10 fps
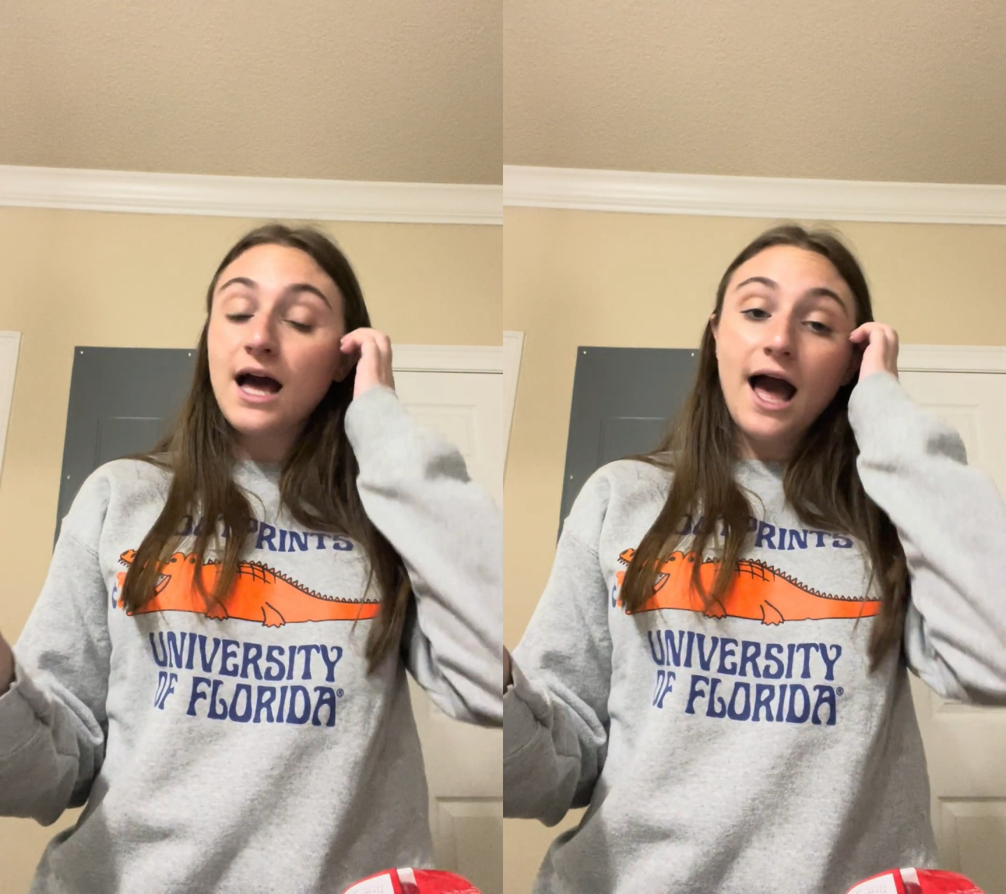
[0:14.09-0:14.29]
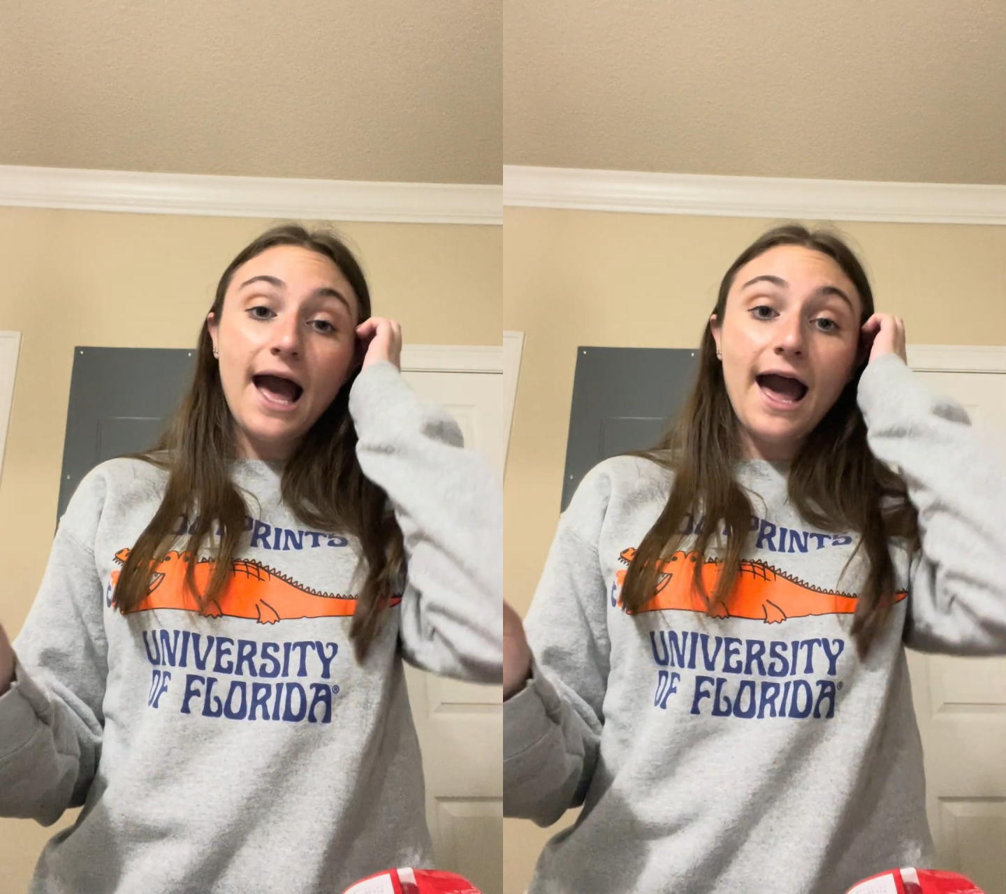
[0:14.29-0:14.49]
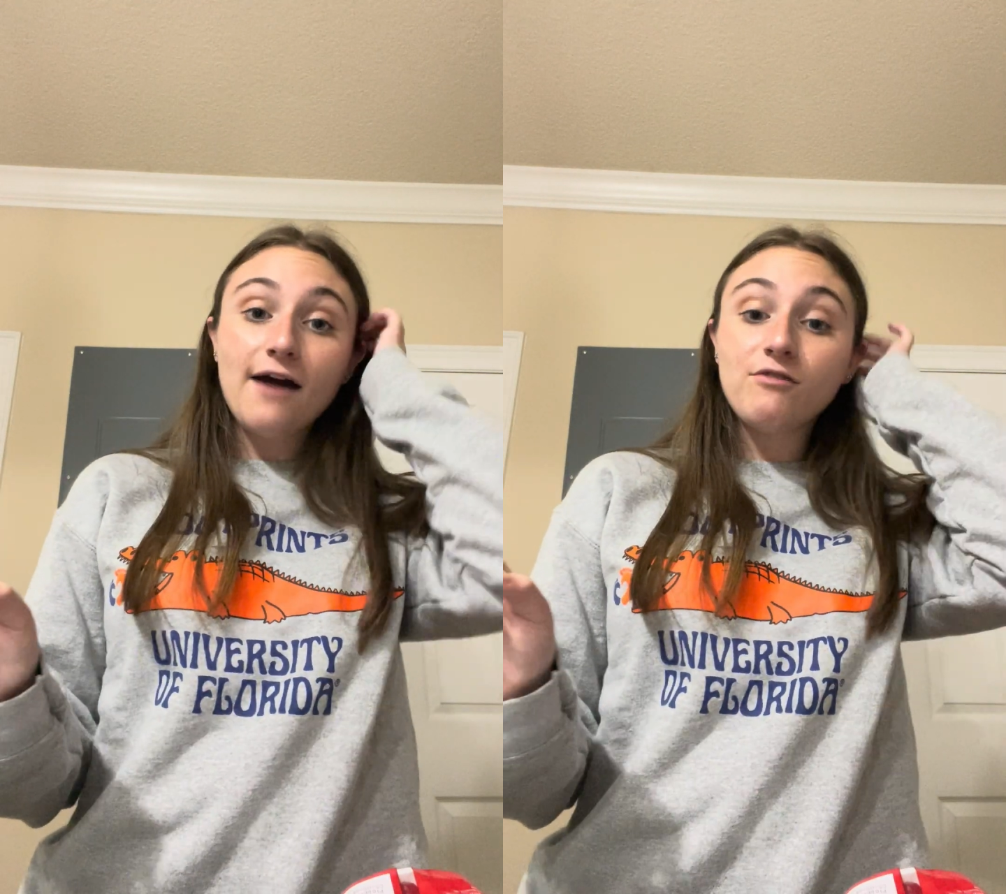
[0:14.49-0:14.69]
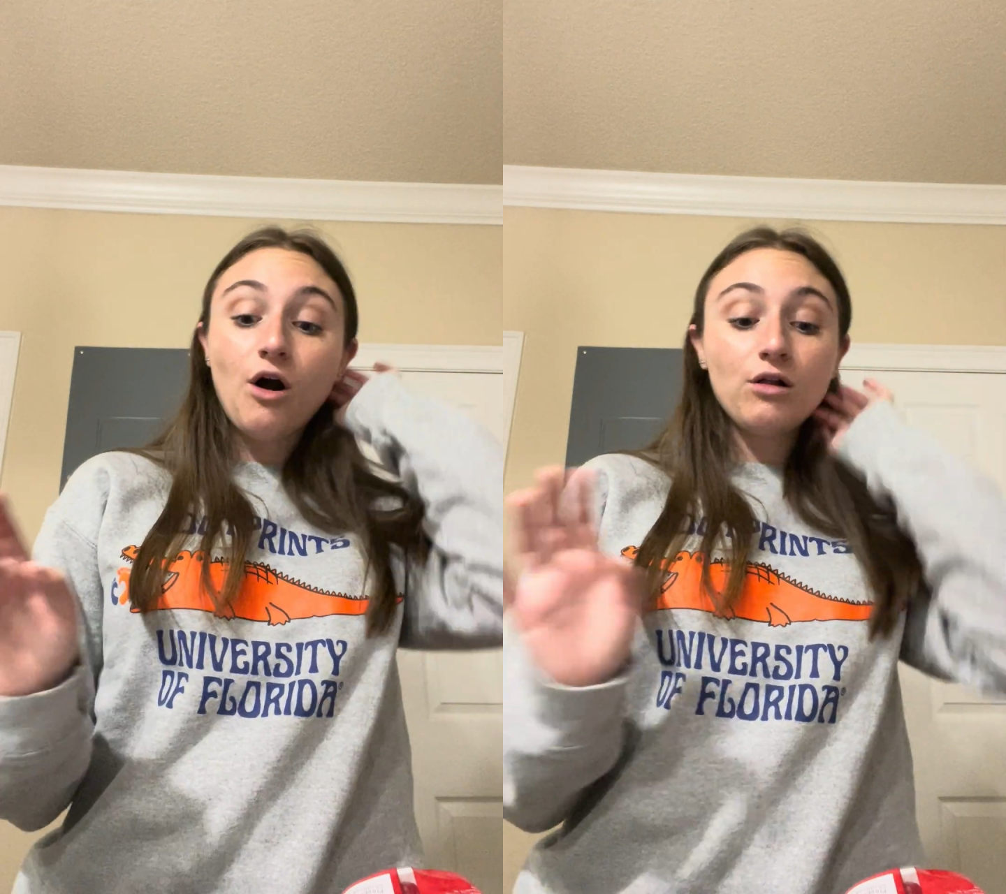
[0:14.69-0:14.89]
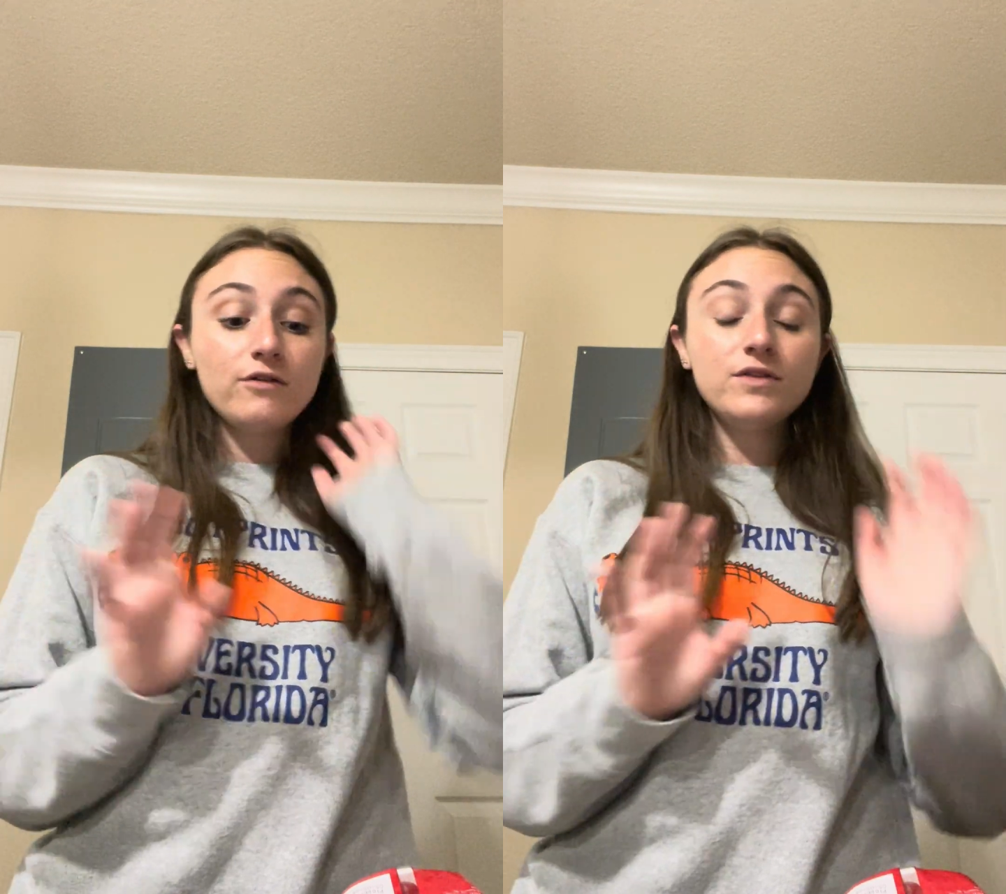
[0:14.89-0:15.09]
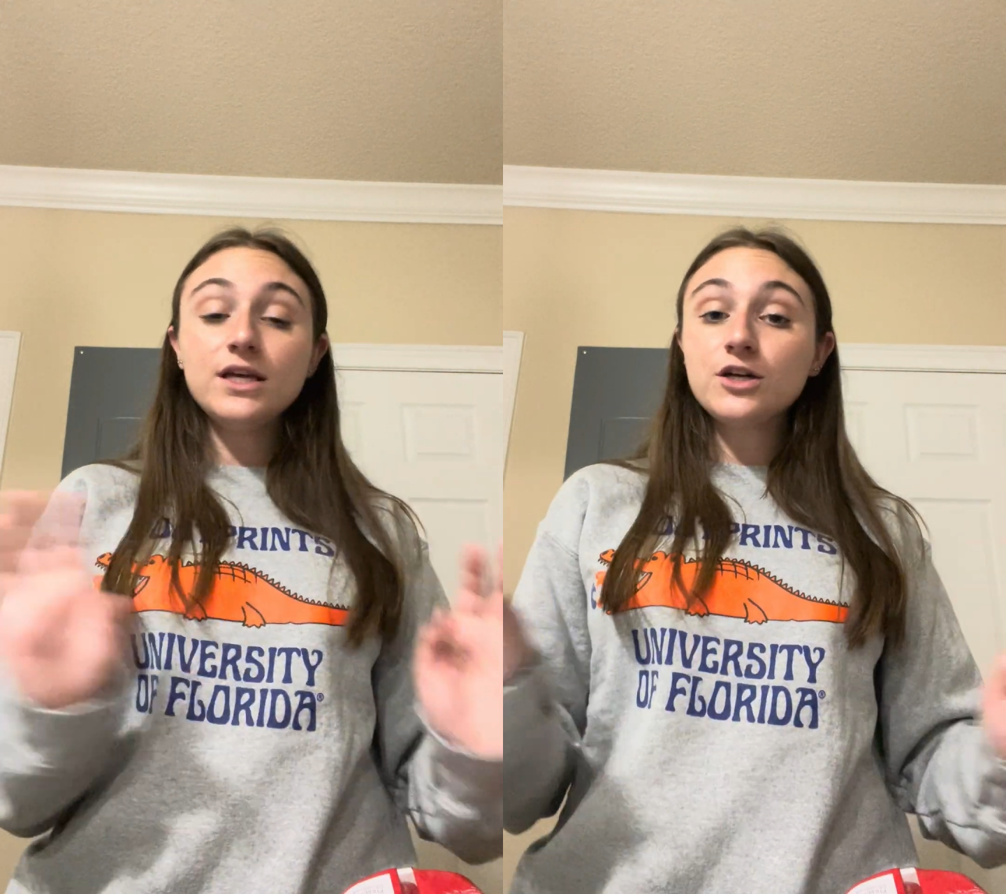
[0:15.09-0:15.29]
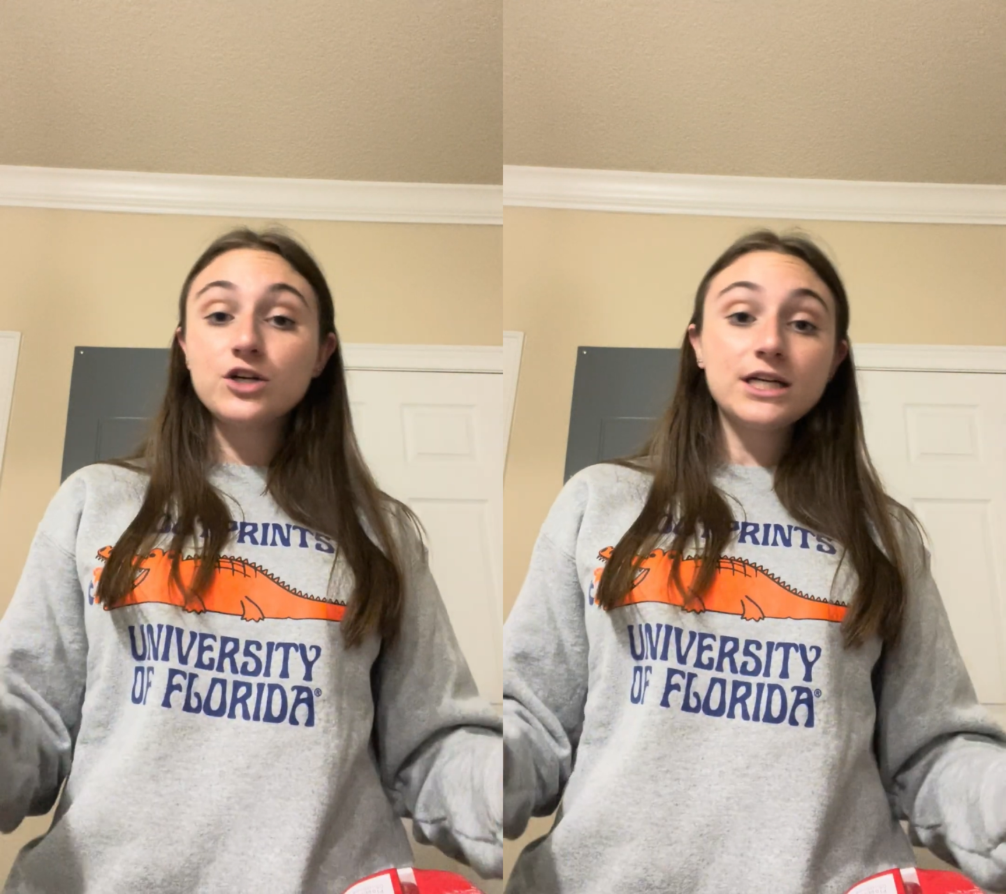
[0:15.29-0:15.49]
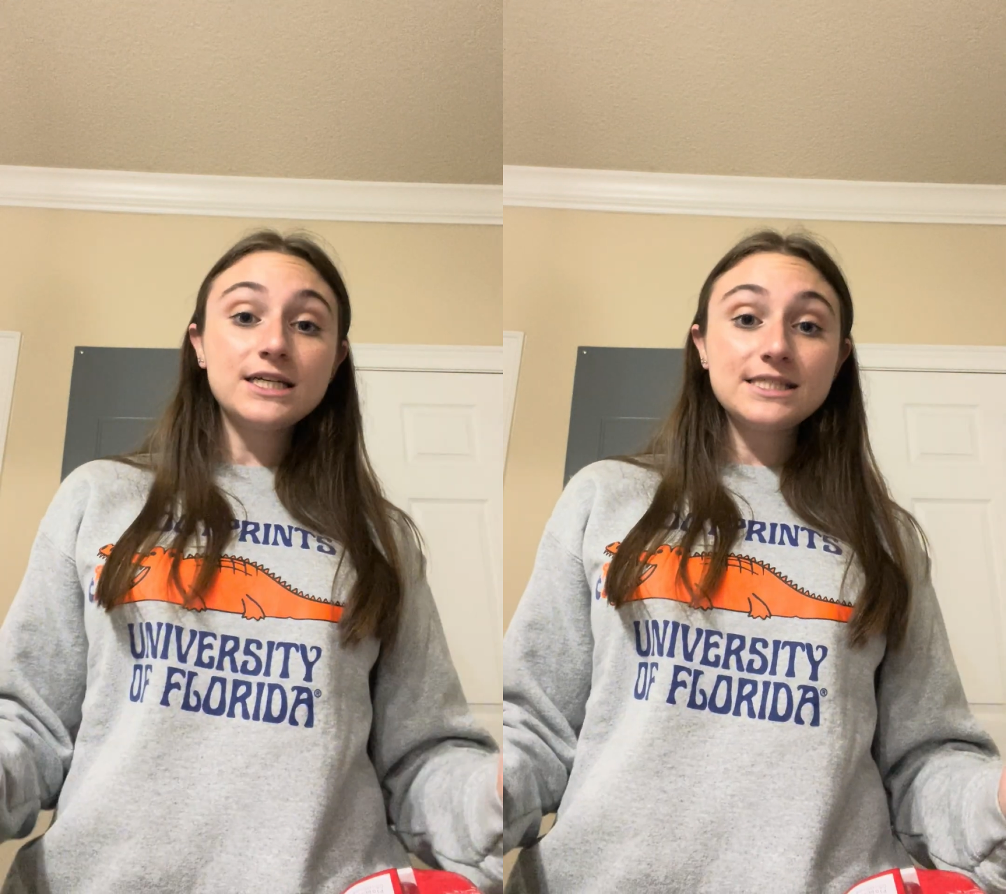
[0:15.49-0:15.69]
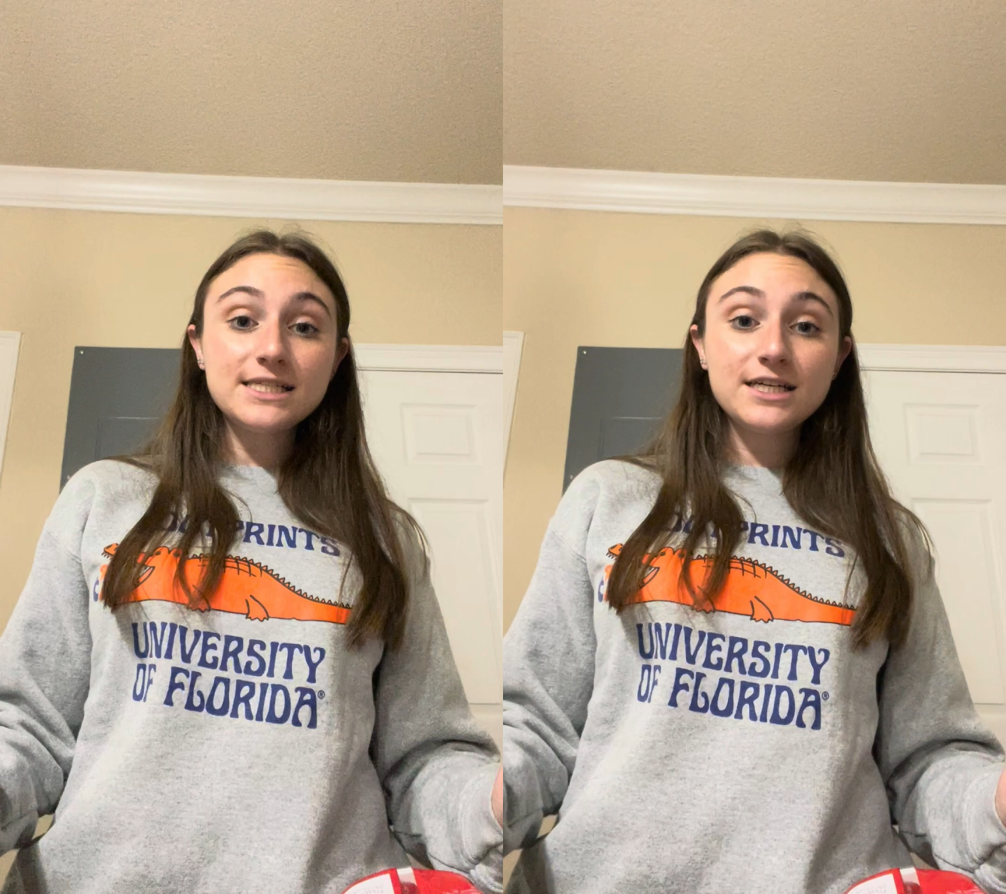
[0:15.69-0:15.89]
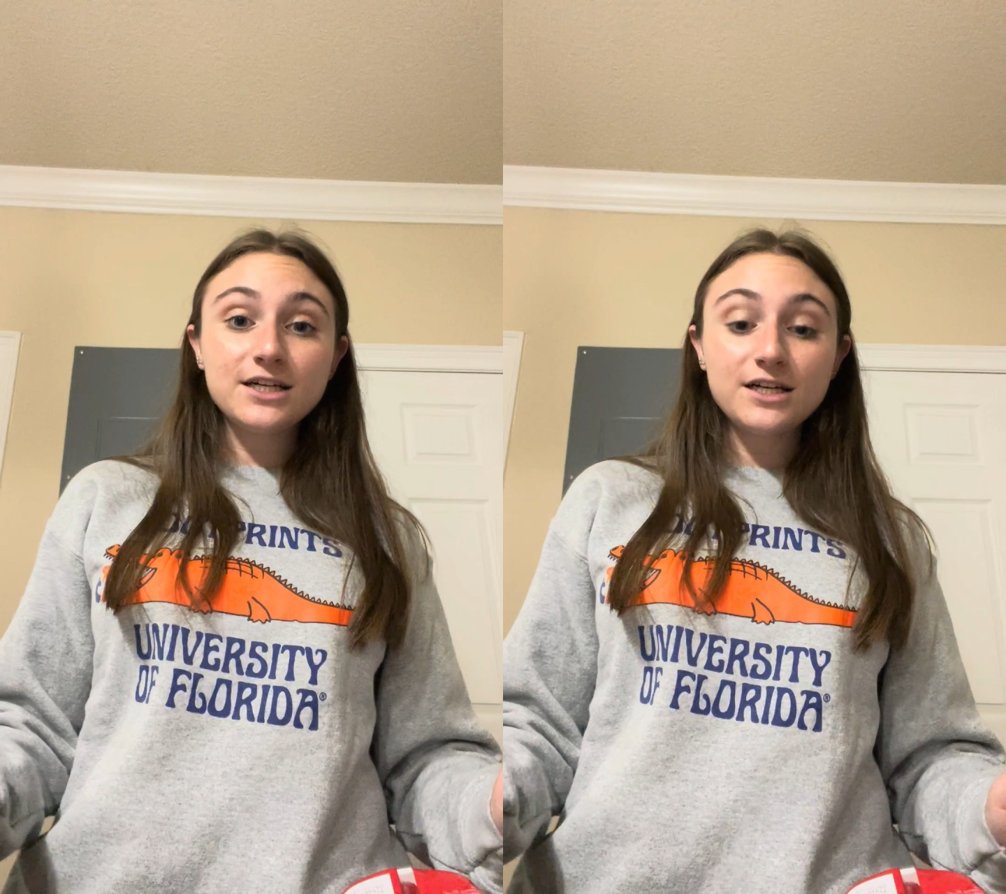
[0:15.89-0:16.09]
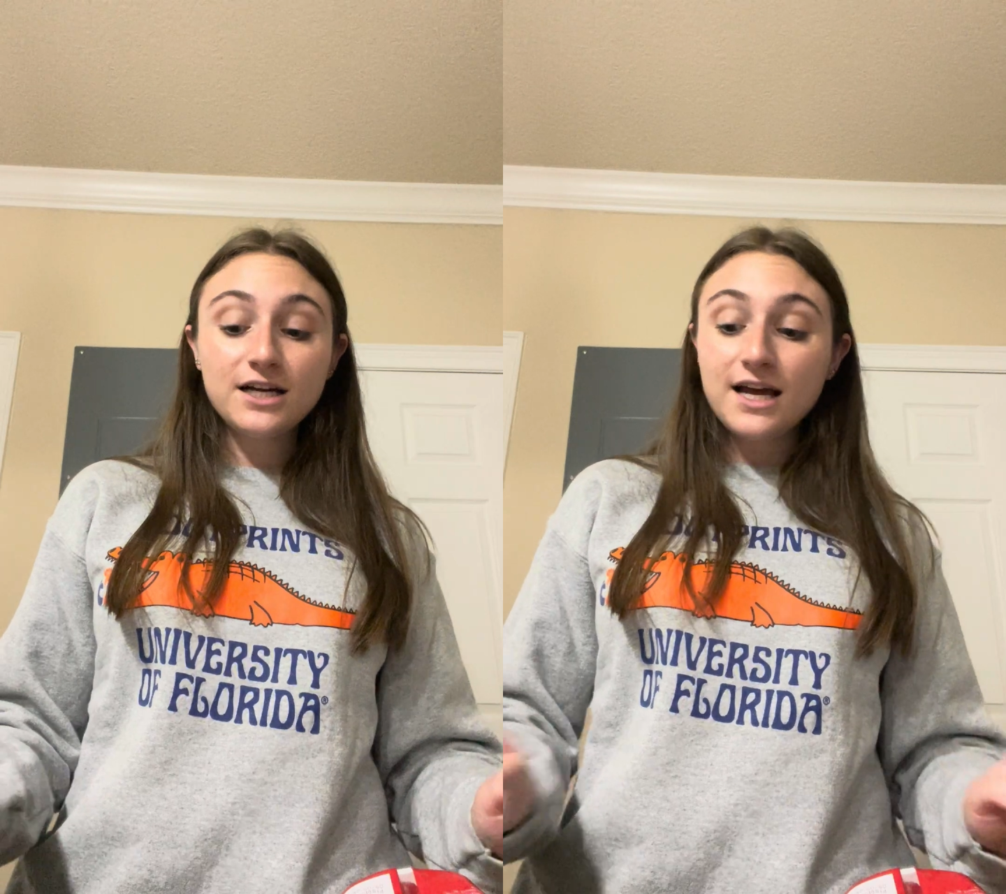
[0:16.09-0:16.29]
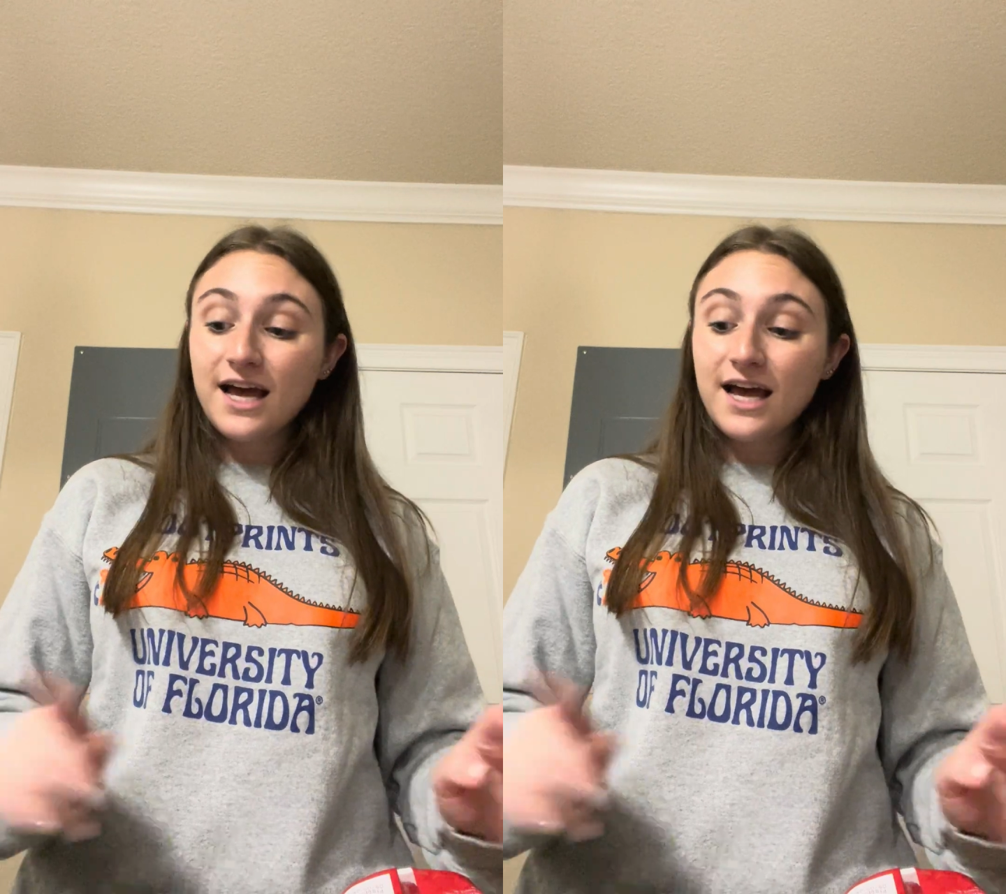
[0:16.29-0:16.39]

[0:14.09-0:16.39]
I have all of the ingredients here,